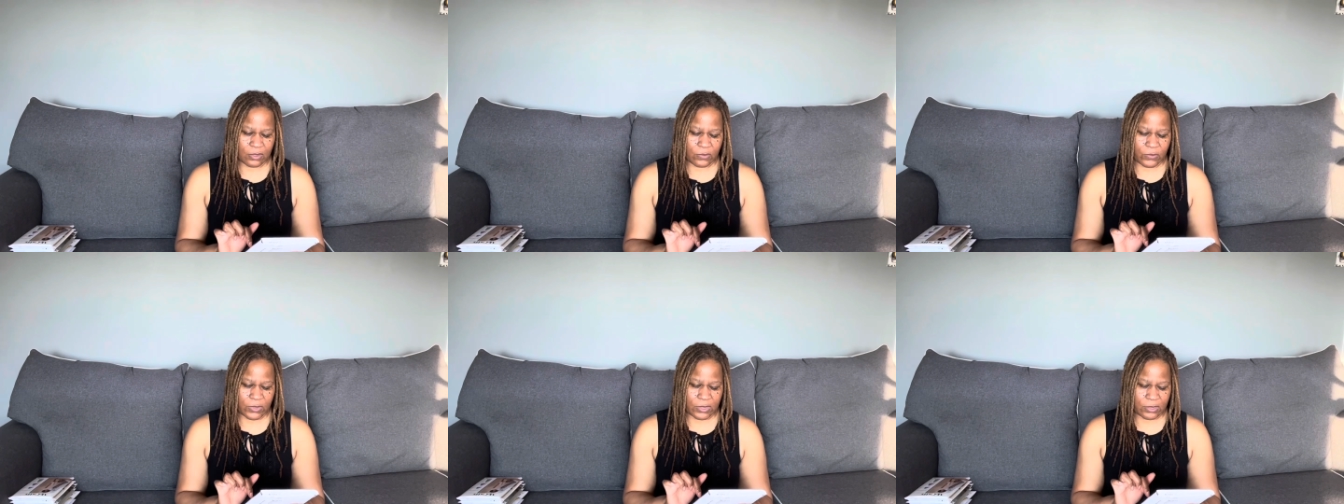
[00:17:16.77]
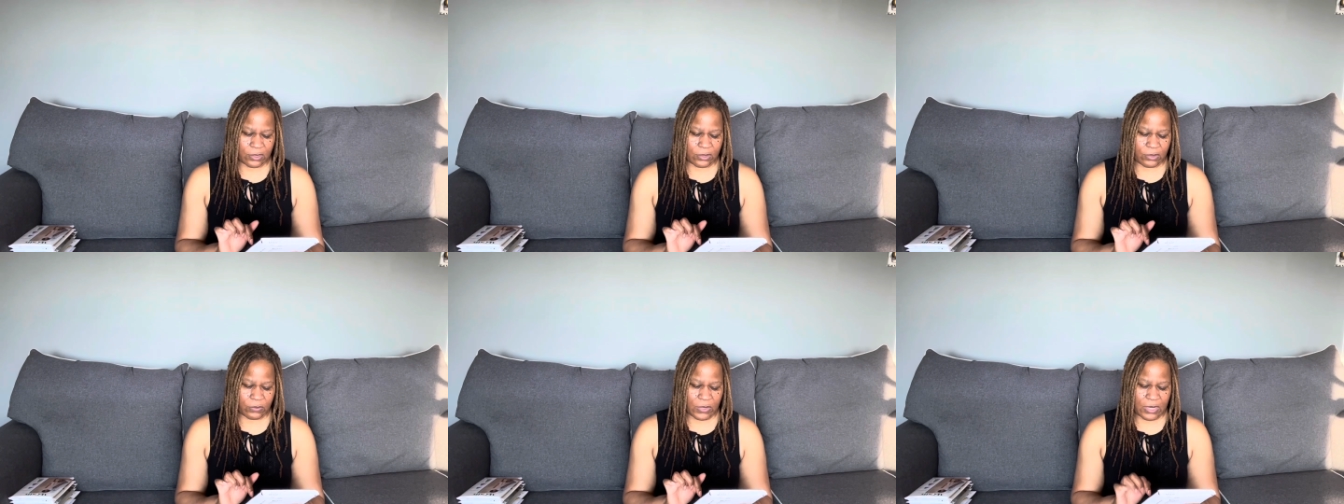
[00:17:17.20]
What is
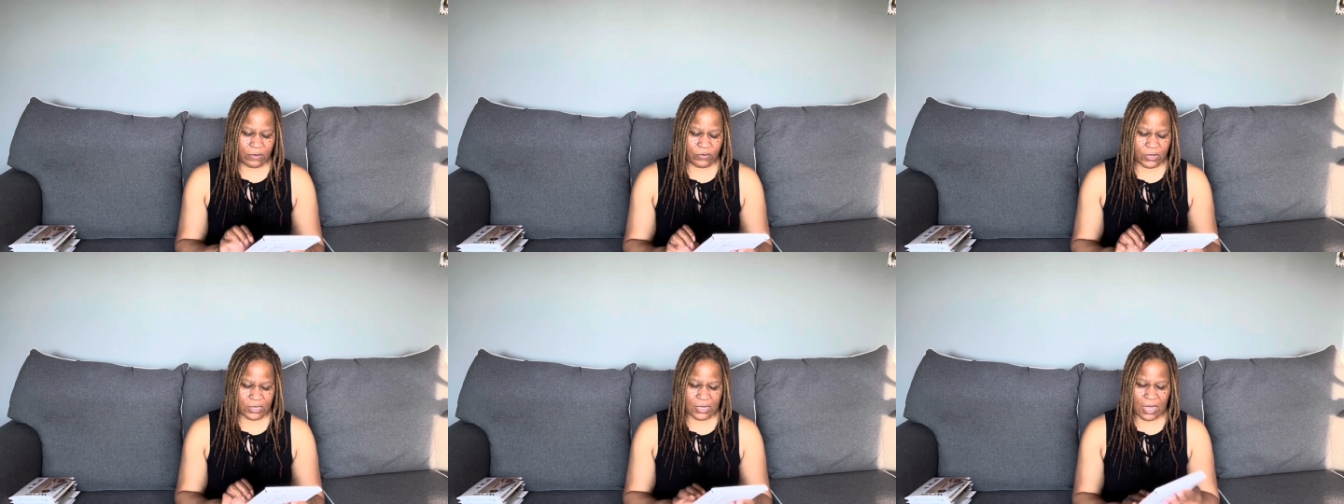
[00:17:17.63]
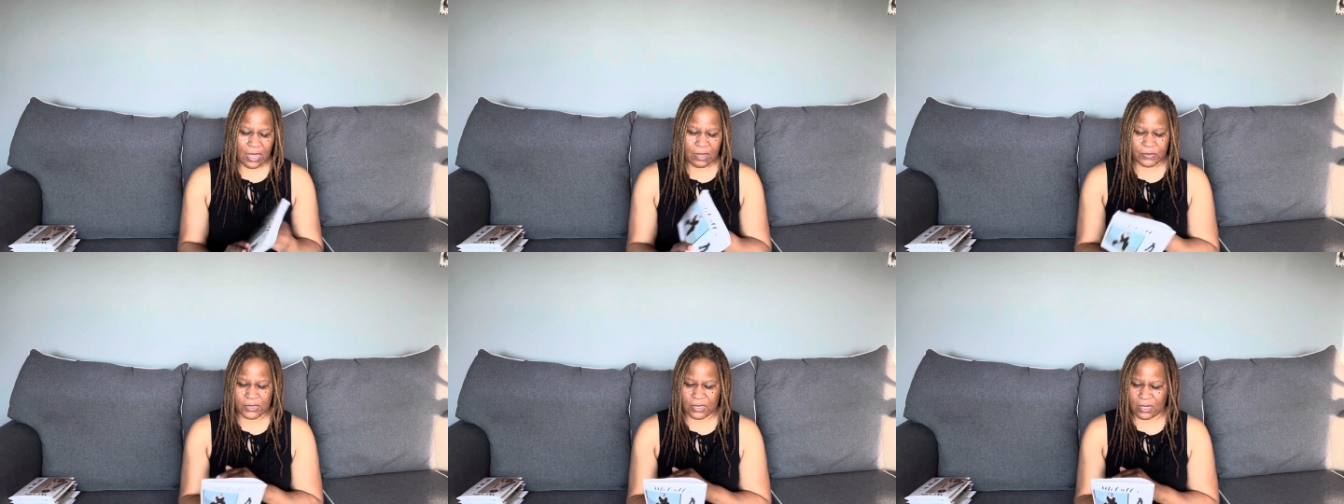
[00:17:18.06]
it? 3 different
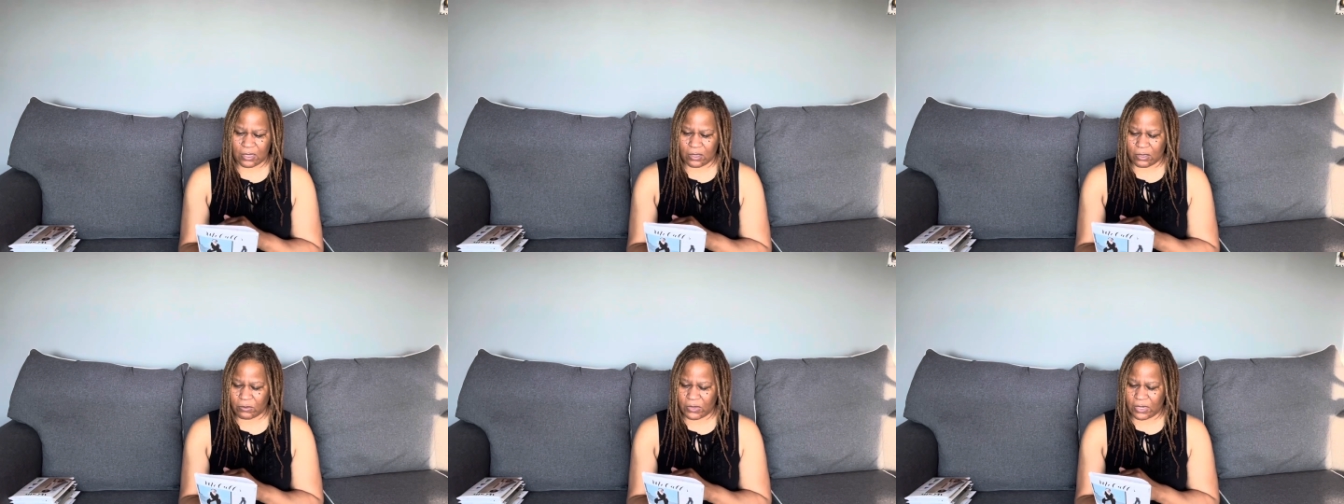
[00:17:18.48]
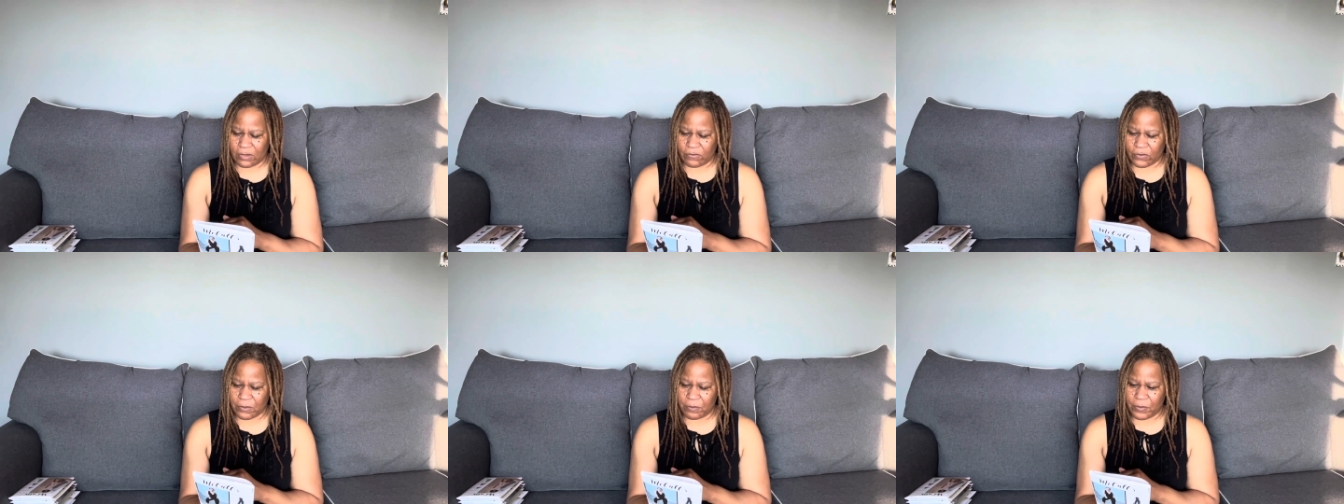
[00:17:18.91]
tops and 3
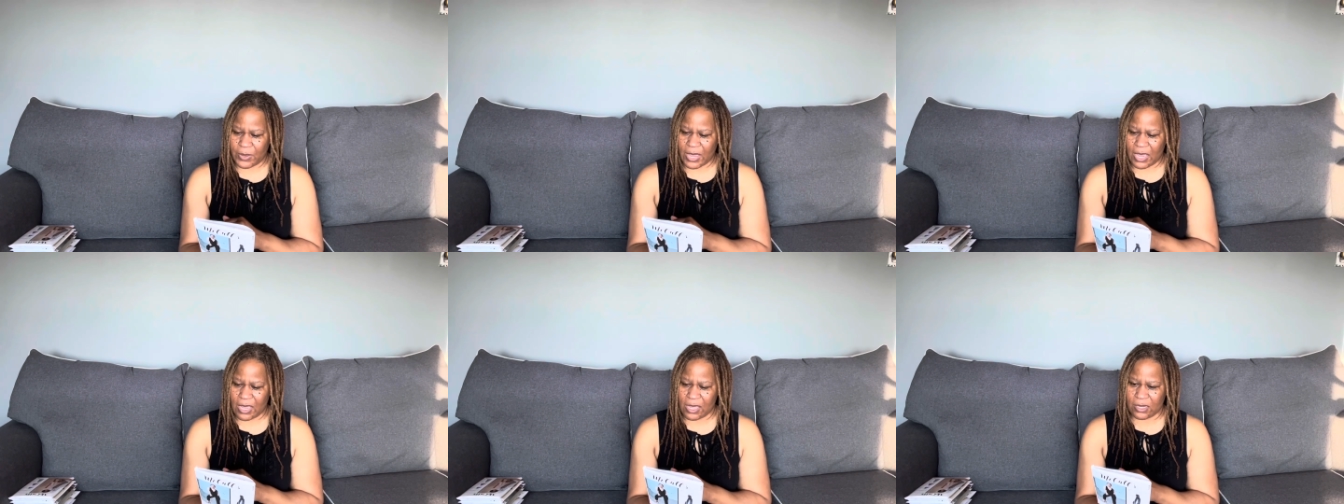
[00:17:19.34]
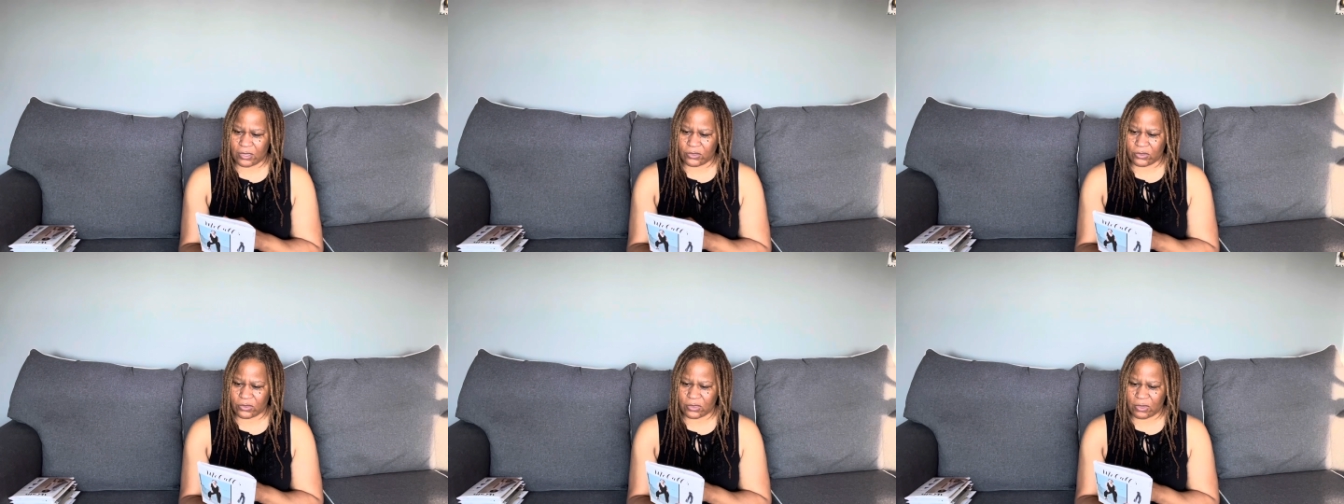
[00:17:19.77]
different
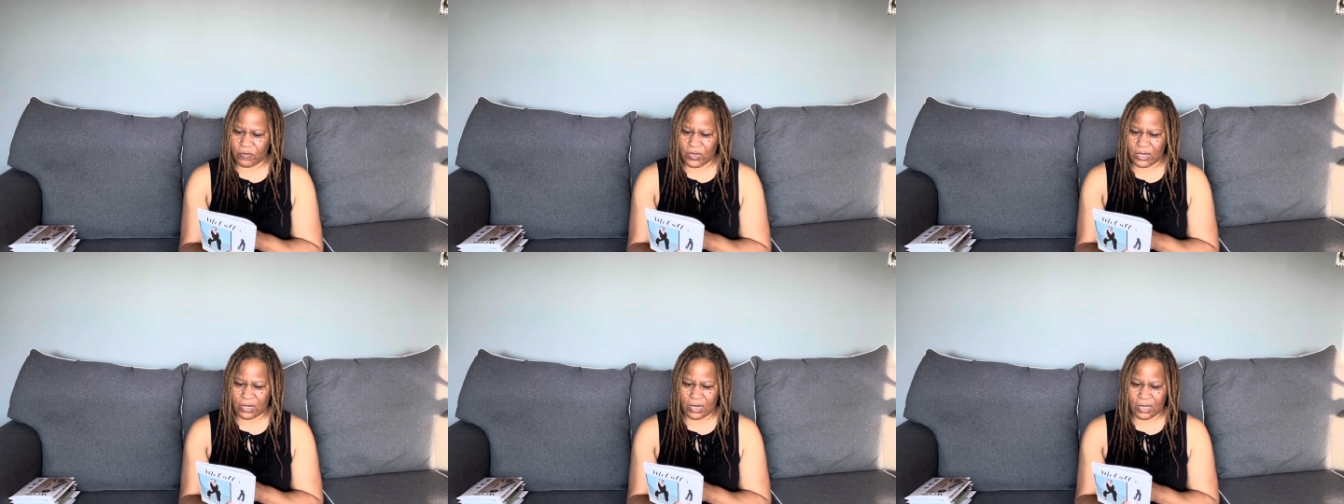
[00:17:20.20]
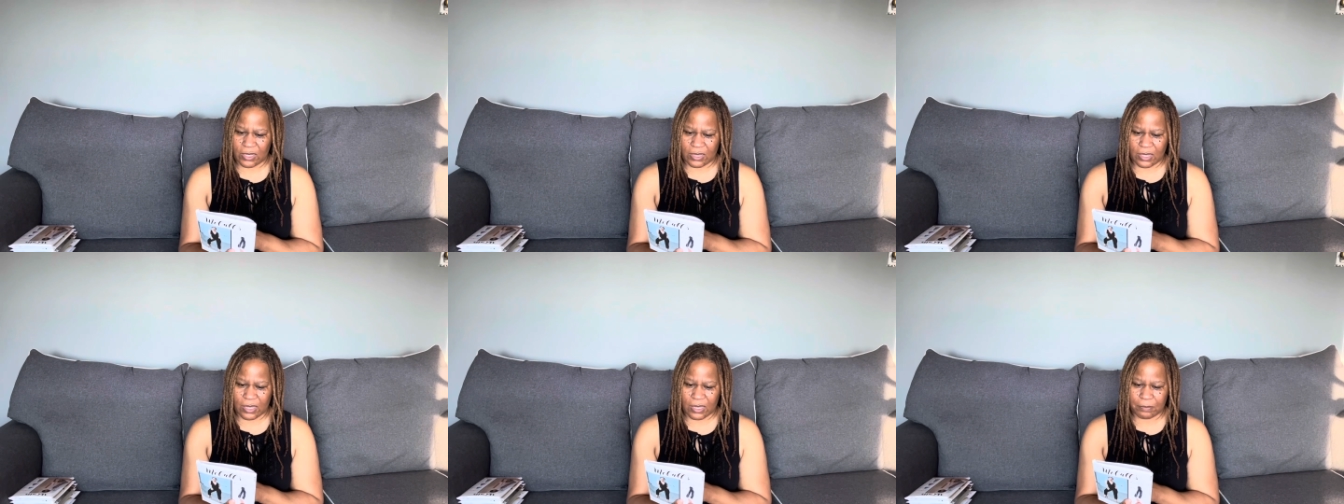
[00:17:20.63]
pants or something like
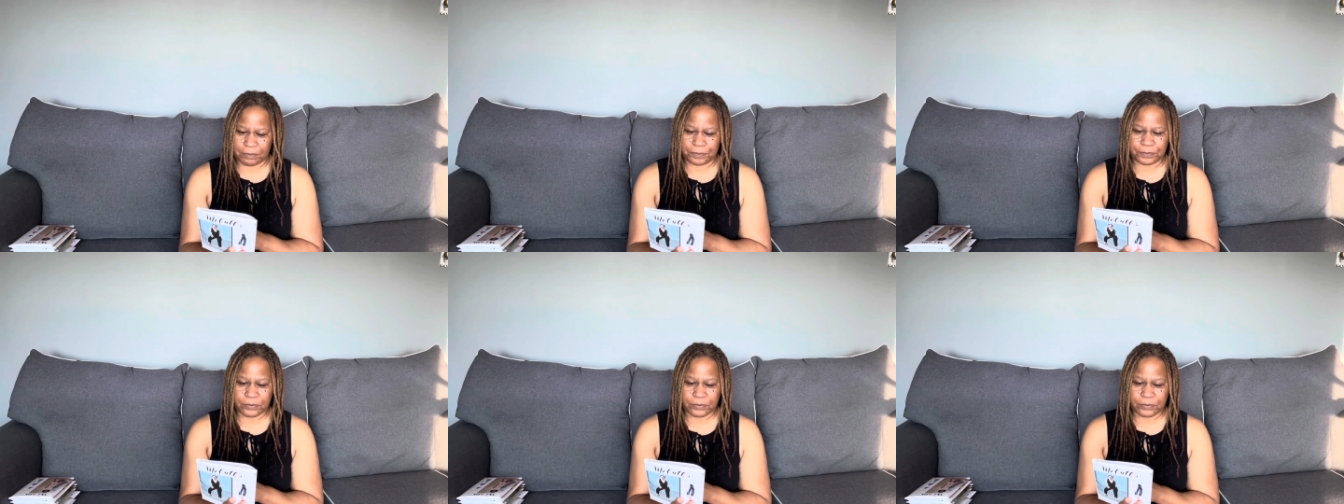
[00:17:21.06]
that.